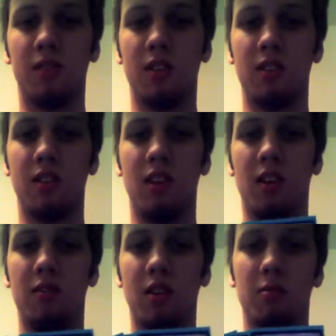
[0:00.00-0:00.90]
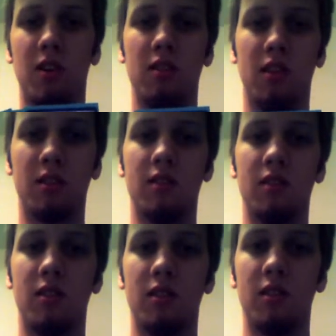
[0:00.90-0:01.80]
it's good to have Inkmoth
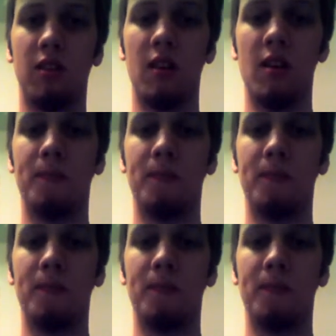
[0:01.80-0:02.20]
Nexuses.